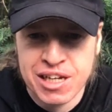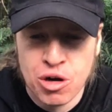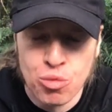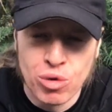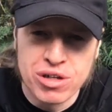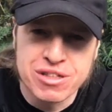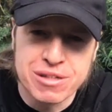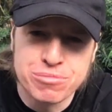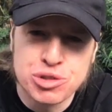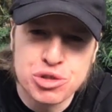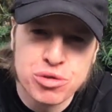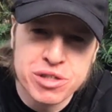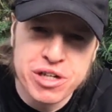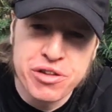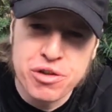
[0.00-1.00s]
Welcome to
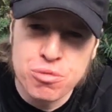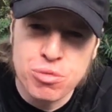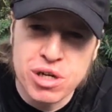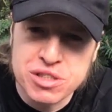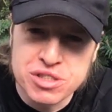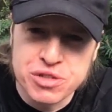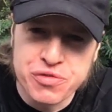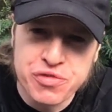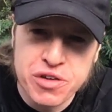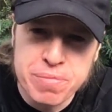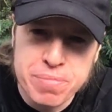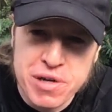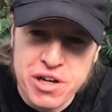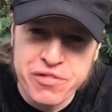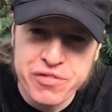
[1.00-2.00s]
another Walter
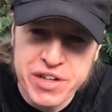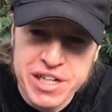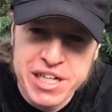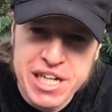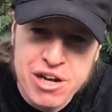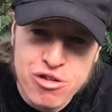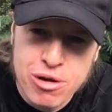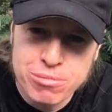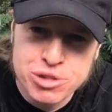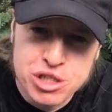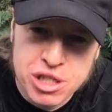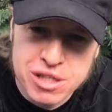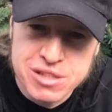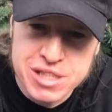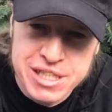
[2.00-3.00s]
Football video. I'm
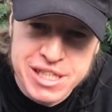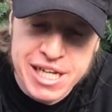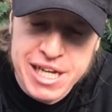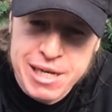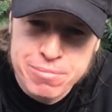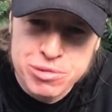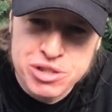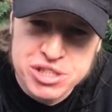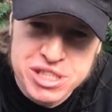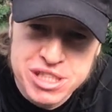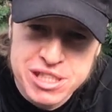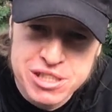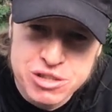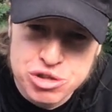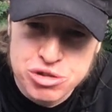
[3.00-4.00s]
Charlie Campbell,
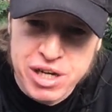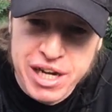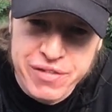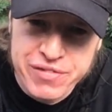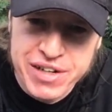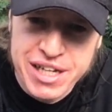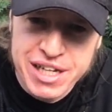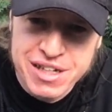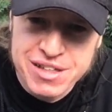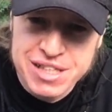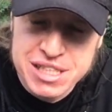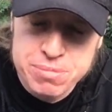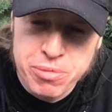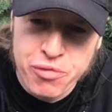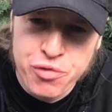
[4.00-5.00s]
Senior Draft
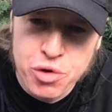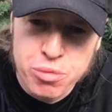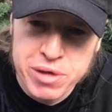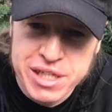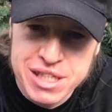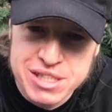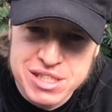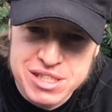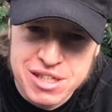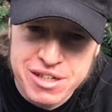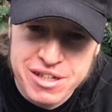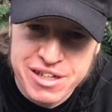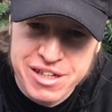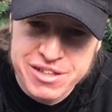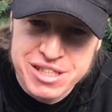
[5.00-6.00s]
Analyst. Before we get
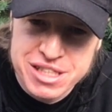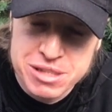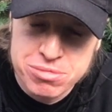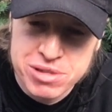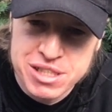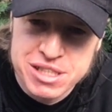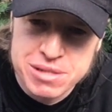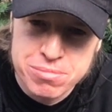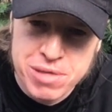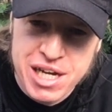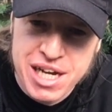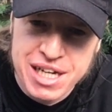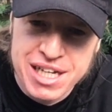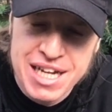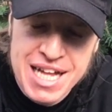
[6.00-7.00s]
started on this week's
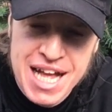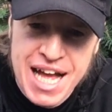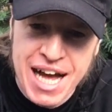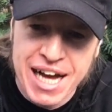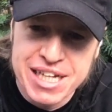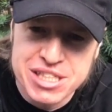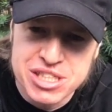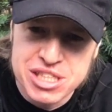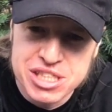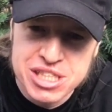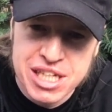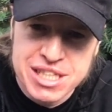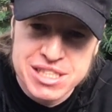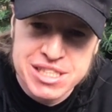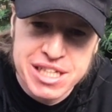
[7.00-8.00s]
mock, I
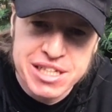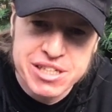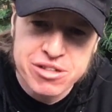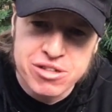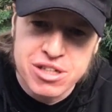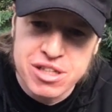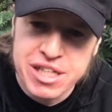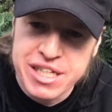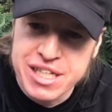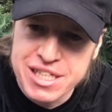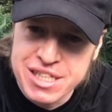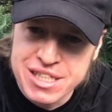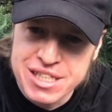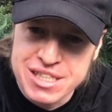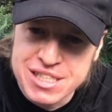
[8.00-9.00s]
suggest that you click
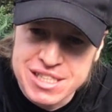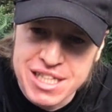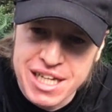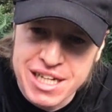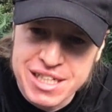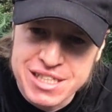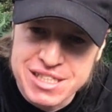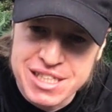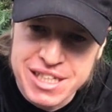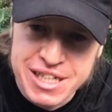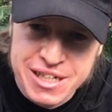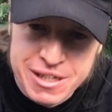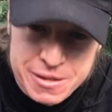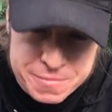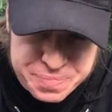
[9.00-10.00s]
into the settings
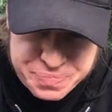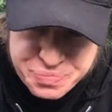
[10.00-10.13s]
here,